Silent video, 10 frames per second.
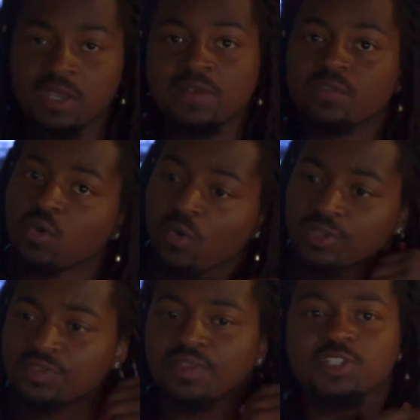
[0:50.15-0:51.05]
And of
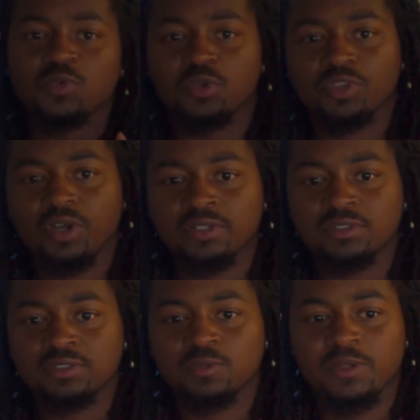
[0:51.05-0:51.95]
course, things were
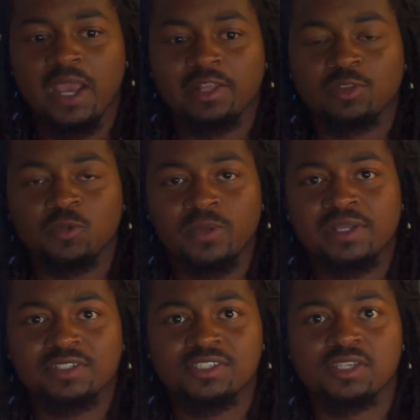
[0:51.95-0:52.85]
done. We had the
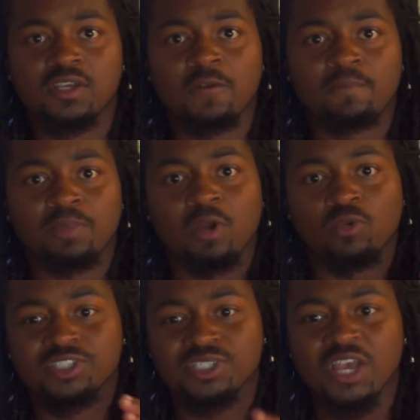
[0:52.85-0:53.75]
weeks that
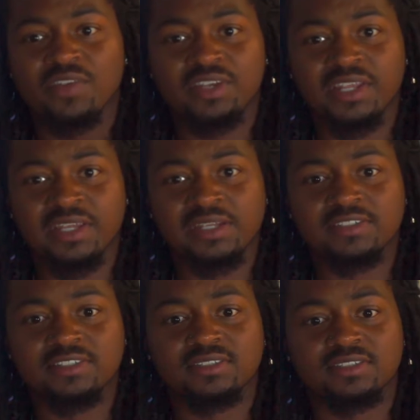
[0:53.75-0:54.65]
were 7
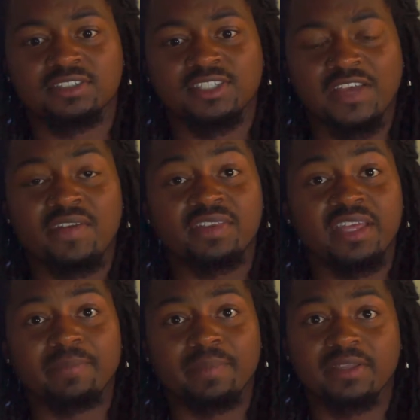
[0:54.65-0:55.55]
days, the seventh
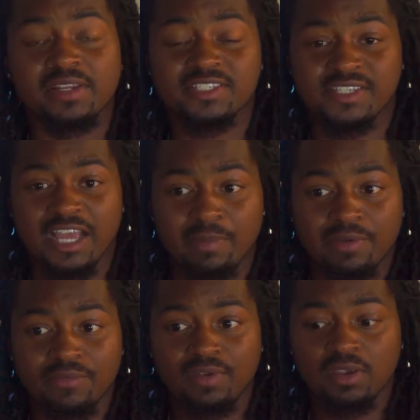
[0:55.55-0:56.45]
day being the
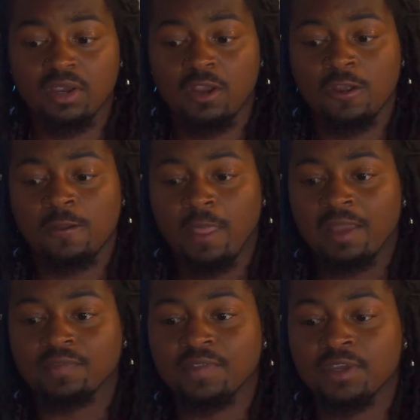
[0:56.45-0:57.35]
Sabbath.
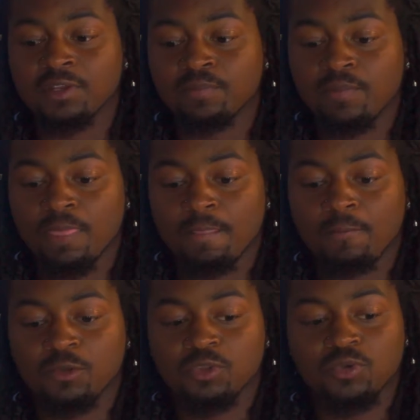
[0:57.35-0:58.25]
And then
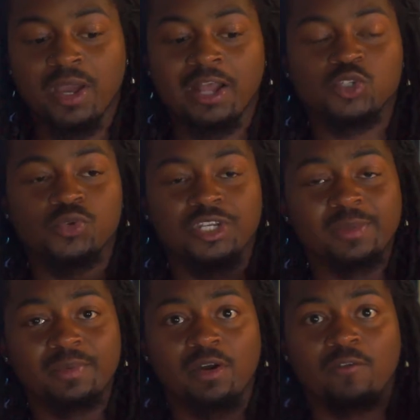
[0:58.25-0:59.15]
when you got to a
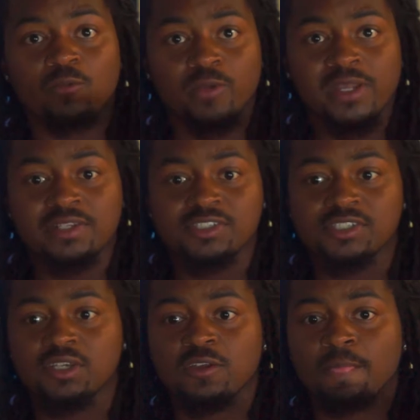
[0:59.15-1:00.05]
number of
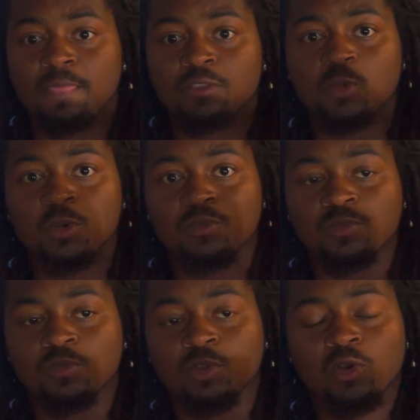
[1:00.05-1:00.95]
weeks, you would
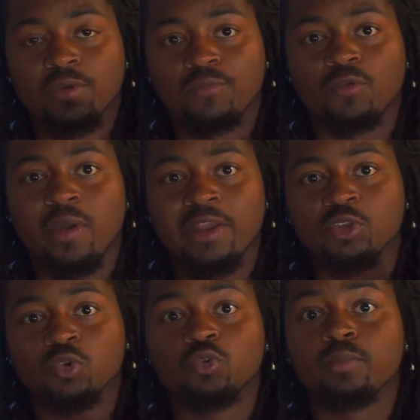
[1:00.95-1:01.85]
look for a
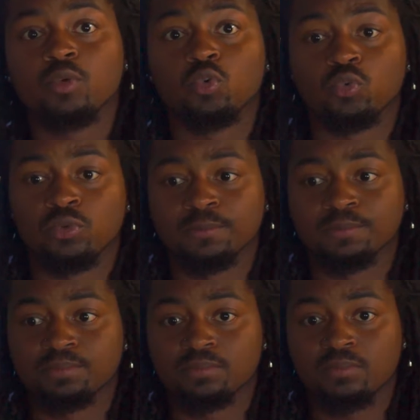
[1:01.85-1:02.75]
new moon,
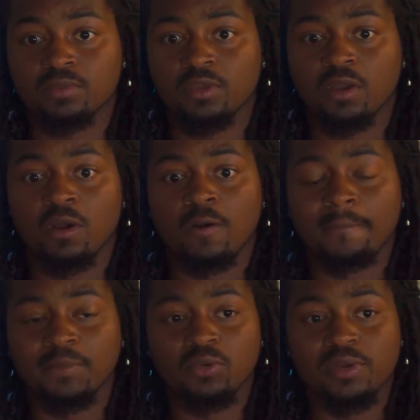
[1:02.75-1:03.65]

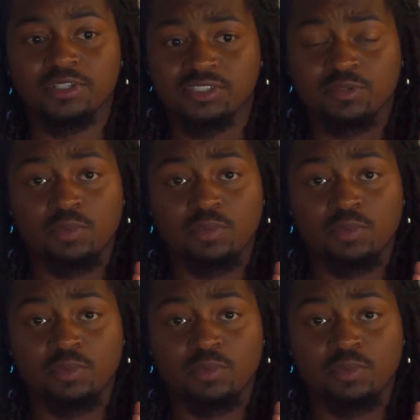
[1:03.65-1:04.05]
known as the